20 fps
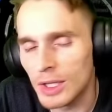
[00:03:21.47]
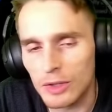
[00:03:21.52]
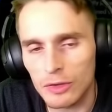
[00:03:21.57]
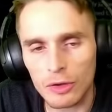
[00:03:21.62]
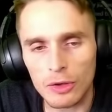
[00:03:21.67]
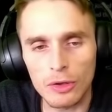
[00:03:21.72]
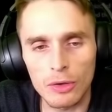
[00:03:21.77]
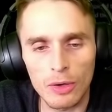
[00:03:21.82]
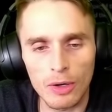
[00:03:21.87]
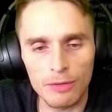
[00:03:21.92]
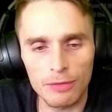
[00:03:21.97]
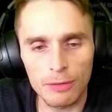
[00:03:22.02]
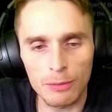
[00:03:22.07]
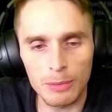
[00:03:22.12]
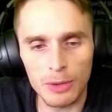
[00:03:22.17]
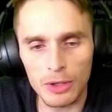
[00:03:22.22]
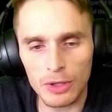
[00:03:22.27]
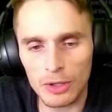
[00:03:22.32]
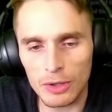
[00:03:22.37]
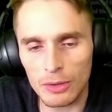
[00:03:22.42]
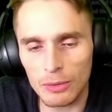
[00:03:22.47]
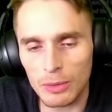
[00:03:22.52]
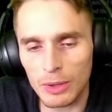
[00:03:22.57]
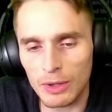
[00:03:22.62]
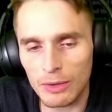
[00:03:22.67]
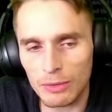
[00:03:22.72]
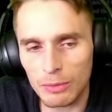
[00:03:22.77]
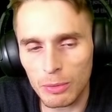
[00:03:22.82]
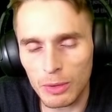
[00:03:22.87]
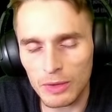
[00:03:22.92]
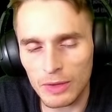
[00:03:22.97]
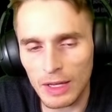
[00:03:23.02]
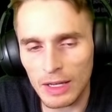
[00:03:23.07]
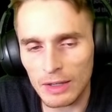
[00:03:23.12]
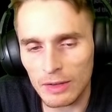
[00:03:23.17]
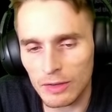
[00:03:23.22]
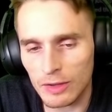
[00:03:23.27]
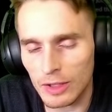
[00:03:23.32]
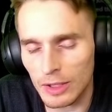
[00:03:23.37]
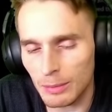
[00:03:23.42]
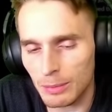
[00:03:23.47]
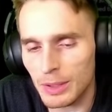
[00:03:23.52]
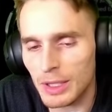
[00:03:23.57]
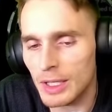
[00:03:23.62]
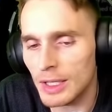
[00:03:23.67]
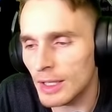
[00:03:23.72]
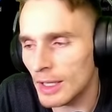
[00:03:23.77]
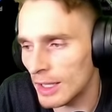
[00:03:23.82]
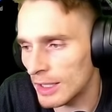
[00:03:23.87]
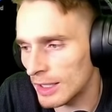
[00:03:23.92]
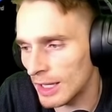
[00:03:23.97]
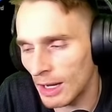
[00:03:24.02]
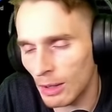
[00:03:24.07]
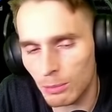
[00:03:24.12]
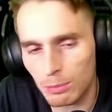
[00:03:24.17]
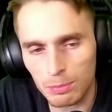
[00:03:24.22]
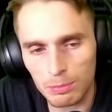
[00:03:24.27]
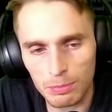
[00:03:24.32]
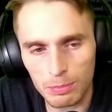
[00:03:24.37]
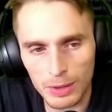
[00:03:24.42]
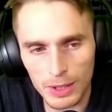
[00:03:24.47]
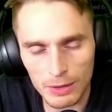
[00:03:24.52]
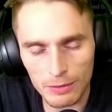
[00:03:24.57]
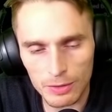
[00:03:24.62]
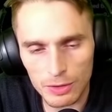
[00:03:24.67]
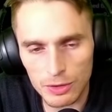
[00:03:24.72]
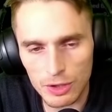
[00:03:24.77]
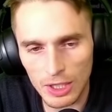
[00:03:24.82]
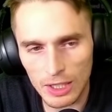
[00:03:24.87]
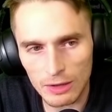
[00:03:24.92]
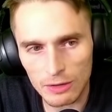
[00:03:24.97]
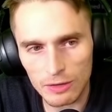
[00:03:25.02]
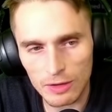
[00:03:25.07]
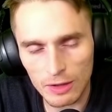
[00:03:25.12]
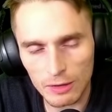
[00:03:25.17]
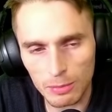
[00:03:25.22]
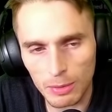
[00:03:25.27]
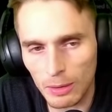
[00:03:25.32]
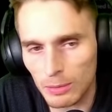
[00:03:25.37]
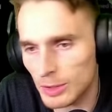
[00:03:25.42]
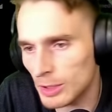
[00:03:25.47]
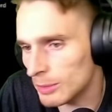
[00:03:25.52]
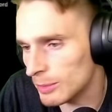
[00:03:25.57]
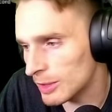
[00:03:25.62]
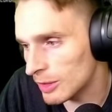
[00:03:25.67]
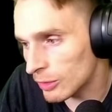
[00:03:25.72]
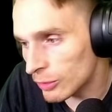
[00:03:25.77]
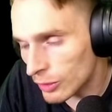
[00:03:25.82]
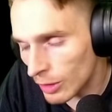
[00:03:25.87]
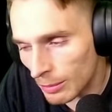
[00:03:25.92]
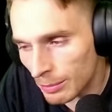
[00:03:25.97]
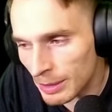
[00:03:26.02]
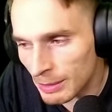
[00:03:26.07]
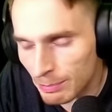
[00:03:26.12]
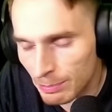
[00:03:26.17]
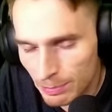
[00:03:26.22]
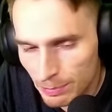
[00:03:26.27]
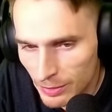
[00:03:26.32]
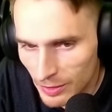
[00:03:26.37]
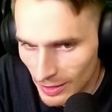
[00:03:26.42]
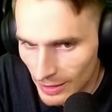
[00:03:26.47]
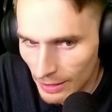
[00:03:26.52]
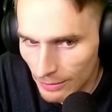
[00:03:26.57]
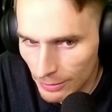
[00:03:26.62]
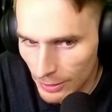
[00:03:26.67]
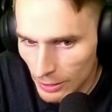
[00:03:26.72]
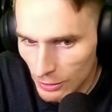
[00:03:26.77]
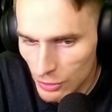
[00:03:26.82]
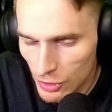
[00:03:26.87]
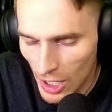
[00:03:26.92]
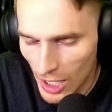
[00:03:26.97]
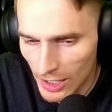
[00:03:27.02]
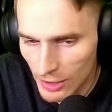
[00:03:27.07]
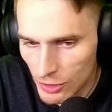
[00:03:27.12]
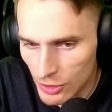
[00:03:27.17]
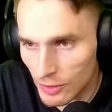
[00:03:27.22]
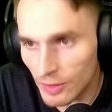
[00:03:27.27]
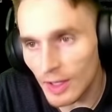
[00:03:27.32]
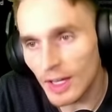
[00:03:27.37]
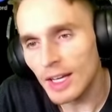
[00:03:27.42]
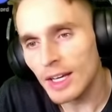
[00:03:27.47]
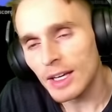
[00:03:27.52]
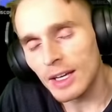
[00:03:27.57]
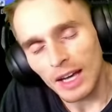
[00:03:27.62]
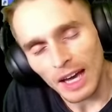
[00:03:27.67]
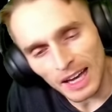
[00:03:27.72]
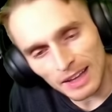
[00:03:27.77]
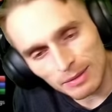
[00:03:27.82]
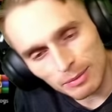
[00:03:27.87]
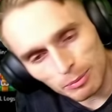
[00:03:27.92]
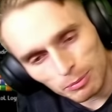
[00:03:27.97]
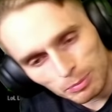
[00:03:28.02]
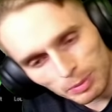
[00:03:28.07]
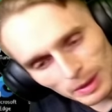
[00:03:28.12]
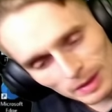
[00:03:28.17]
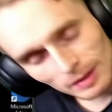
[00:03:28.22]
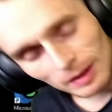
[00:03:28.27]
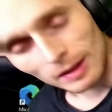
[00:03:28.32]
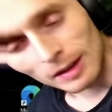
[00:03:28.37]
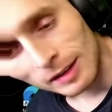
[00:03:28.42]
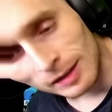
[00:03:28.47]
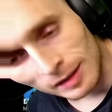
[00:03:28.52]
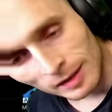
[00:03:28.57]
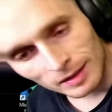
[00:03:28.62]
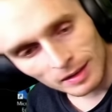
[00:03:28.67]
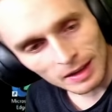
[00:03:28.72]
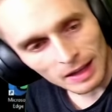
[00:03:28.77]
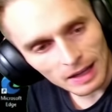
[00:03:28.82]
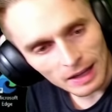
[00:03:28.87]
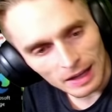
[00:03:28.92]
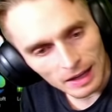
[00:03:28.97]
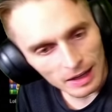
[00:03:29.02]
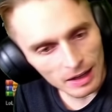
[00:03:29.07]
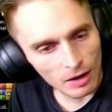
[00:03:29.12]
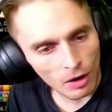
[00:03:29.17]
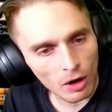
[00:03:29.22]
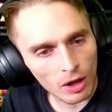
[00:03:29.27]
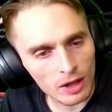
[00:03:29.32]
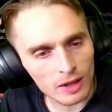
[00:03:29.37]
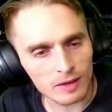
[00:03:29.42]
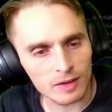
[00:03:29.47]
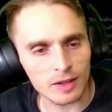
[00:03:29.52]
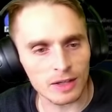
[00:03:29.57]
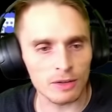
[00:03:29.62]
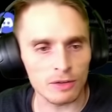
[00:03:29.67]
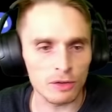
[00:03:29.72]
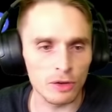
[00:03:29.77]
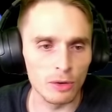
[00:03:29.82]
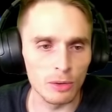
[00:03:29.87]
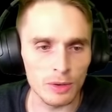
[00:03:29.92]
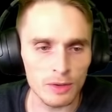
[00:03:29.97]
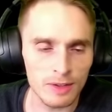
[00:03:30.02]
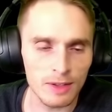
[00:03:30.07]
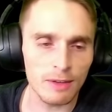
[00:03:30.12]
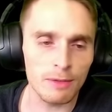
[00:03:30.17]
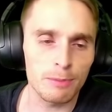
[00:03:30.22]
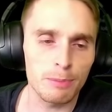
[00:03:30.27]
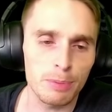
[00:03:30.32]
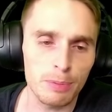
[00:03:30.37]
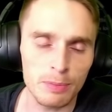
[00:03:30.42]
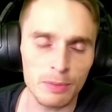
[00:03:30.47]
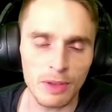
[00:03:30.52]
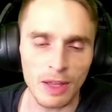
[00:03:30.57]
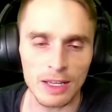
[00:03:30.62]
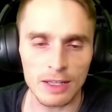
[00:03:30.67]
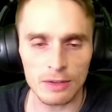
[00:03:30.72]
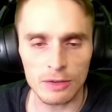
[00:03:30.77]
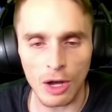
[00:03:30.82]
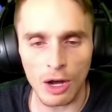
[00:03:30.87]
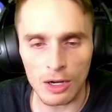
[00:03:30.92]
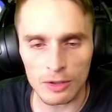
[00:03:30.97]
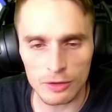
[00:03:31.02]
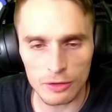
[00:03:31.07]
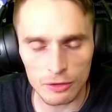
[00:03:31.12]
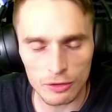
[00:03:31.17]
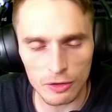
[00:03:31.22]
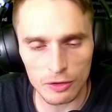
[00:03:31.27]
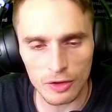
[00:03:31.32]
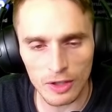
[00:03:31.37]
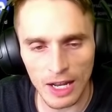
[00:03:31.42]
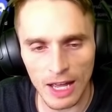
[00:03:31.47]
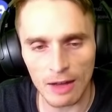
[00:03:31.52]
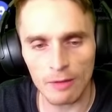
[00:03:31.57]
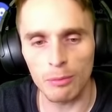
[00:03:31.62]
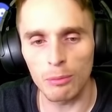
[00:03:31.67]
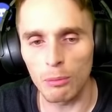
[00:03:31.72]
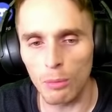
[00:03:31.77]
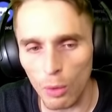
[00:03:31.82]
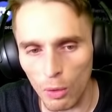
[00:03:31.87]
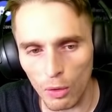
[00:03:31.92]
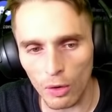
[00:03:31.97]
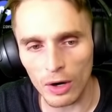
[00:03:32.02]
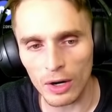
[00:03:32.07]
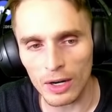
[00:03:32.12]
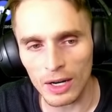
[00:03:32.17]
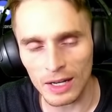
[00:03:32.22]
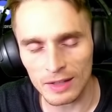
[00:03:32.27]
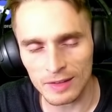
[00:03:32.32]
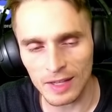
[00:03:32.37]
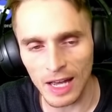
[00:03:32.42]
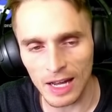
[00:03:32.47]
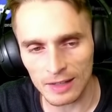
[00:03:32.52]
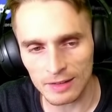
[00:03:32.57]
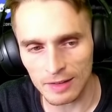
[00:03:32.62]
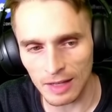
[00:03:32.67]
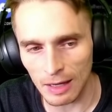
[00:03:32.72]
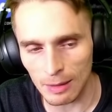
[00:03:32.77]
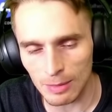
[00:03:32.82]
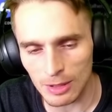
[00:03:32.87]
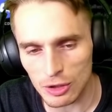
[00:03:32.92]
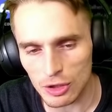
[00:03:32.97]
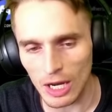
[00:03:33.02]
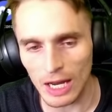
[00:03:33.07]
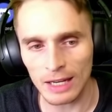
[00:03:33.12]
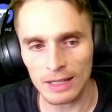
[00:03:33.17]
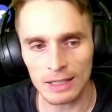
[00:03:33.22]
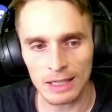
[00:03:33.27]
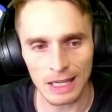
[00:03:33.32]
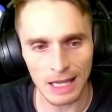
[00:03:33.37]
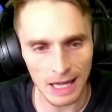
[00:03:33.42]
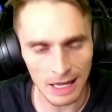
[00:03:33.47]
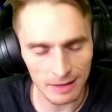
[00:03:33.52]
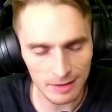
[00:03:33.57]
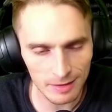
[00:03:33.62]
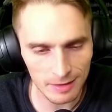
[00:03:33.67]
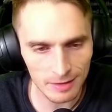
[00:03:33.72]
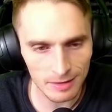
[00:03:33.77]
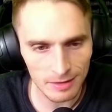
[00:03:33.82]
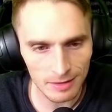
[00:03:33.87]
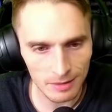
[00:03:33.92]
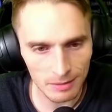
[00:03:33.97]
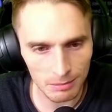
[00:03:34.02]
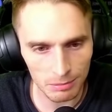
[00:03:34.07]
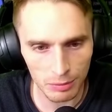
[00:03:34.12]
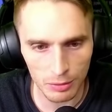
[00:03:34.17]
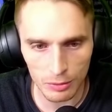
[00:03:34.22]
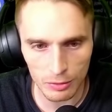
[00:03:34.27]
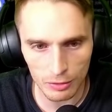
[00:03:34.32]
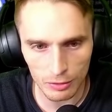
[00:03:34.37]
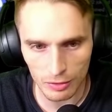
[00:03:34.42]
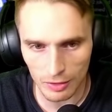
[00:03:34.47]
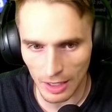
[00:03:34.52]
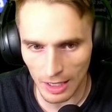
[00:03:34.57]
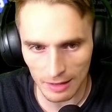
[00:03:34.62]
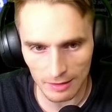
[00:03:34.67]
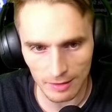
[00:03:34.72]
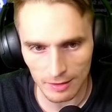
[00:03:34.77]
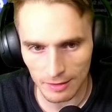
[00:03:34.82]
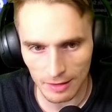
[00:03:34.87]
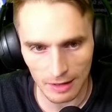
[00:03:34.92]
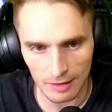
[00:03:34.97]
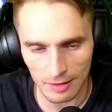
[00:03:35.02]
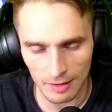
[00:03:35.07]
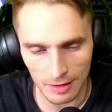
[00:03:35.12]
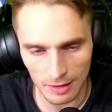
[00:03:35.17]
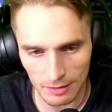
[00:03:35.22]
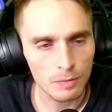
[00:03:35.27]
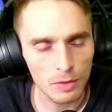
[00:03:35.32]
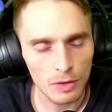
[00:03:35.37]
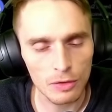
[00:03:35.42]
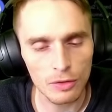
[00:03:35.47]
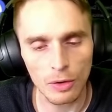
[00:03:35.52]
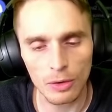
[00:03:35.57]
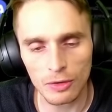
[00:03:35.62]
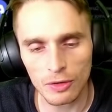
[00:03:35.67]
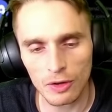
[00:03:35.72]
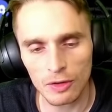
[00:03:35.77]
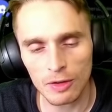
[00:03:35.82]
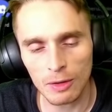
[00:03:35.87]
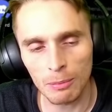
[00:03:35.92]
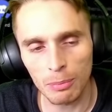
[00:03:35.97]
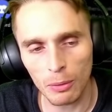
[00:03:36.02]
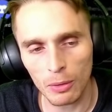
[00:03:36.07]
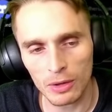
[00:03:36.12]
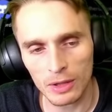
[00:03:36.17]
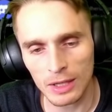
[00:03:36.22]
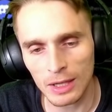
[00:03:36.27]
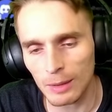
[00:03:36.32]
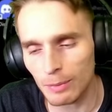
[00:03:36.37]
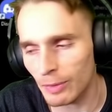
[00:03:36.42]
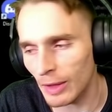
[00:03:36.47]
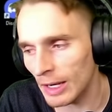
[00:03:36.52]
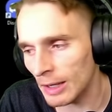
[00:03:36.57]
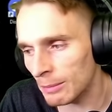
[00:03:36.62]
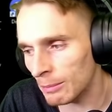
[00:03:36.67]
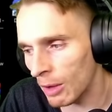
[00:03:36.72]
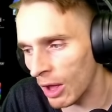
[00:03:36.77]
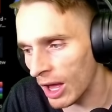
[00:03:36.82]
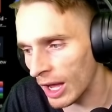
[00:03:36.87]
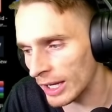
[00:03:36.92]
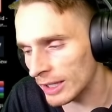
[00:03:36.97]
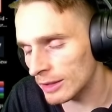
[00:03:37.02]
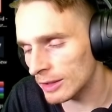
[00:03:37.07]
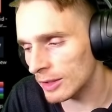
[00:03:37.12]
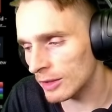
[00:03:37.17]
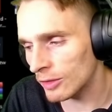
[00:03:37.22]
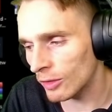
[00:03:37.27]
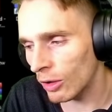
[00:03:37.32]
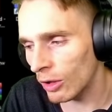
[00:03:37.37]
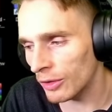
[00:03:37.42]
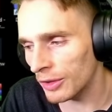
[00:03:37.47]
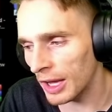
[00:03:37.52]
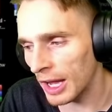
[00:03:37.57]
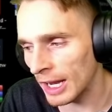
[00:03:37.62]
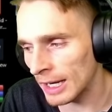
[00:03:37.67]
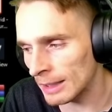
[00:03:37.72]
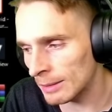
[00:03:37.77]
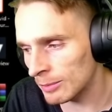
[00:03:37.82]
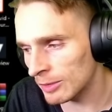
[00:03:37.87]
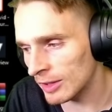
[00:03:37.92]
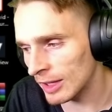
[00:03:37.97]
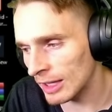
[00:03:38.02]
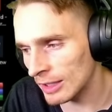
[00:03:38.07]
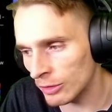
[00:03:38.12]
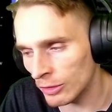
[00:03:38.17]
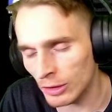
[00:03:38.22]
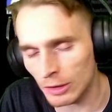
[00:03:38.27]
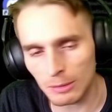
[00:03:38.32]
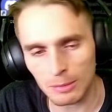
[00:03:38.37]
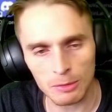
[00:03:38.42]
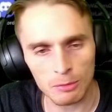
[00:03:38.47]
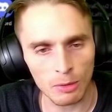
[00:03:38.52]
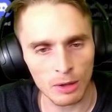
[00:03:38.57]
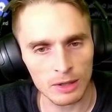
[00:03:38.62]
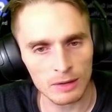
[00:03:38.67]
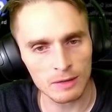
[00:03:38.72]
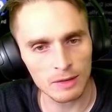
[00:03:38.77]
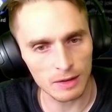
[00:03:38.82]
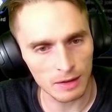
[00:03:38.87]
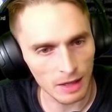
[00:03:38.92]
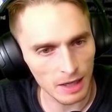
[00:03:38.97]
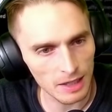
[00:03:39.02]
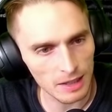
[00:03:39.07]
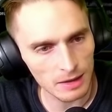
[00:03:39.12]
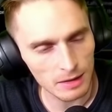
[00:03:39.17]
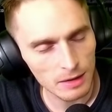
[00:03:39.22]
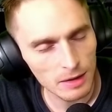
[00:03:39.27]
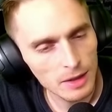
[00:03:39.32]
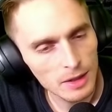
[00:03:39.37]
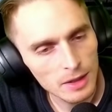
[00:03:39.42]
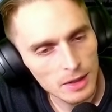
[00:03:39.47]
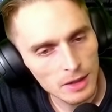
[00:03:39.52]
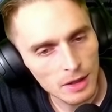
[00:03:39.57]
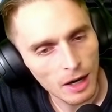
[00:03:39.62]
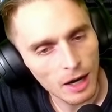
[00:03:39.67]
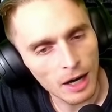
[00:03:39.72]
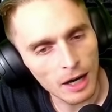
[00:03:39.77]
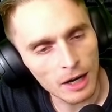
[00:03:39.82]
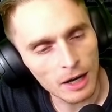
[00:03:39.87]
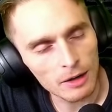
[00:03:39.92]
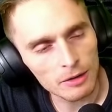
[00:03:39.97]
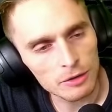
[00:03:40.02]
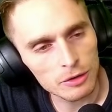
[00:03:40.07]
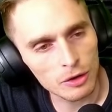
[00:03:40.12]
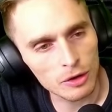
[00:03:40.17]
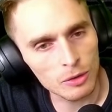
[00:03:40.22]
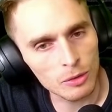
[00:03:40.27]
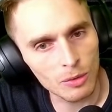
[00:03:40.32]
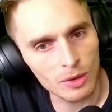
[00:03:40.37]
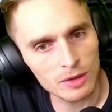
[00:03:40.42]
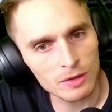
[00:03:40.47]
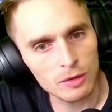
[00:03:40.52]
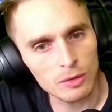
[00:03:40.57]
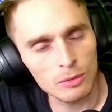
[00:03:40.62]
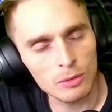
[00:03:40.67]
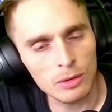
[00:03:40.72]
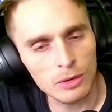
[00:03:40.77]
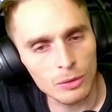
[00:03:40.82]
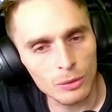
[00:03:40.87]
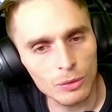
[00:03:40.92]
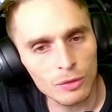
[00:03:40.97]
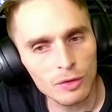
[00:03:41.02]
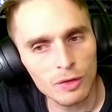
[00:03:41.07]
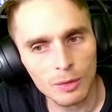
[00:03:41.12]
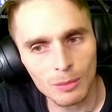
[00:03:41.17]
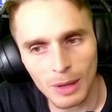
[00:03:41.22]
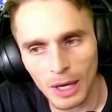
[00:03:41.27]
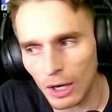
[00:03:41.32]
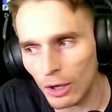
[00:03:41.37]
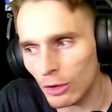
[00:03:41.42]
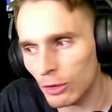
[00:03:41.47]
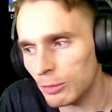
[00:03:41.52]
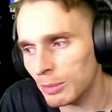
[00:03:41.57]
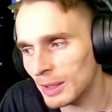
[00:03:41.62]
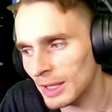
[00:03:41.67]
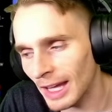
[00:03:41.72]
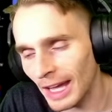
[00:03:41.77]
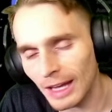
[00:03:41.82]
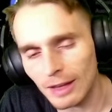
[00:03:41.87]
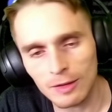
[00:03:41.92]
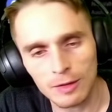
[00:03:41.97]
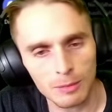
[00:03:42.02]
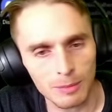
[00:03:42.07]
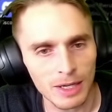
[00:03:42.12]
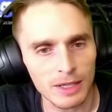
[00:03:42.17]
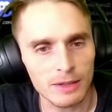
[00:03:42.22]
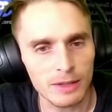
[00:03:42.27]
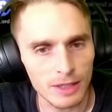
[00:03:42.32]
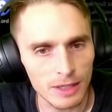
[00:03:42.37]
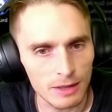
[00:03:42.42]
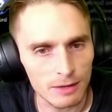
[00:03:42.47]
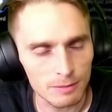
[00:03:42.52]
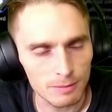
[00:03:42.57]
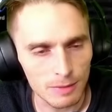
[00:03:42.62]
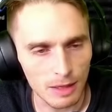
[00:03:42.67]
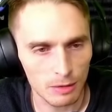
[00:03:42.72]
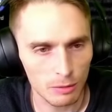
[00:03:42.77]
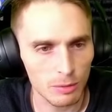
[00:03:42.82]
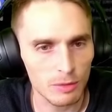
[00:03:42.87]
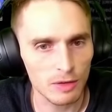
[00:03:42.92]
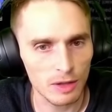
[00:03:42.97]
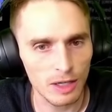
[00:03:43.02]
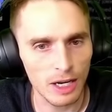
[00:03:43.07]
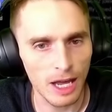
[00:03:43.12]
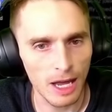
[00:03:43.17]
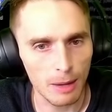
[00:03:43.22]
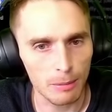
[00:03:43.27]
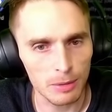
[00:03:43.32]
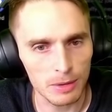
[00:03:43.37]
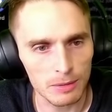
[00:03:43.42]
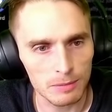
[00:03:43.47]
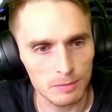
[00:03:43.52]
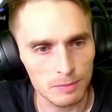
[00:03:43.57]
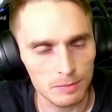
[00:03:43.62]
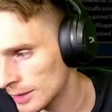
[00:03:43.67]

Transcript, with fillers: So you're familiar with what that is going to be and how big of a change that's probably going to be. There's going to be significant changes, but all it's going to do is give, like, Nocturne's just going to have more attack damage and less bruiser stats. That's it. So it's just important to keep that in mind, because all the items that you're going to be running tonight, you're going to lose some health but gain some AD. That's what's going to happen.